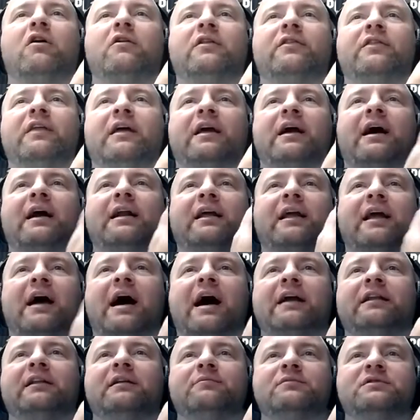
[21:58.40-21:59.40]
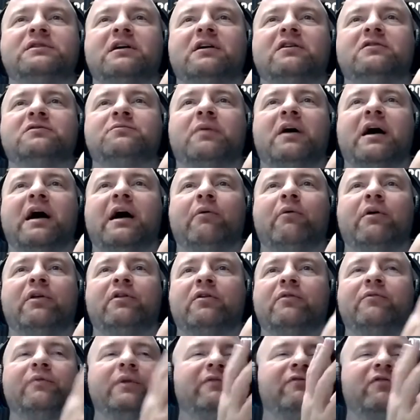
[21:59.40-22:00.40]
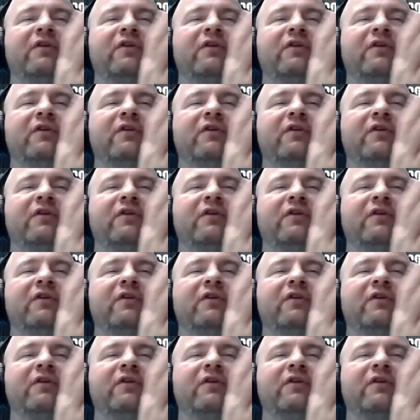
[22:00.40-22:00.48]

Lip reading: that they kind of guide themselves by, whether it be for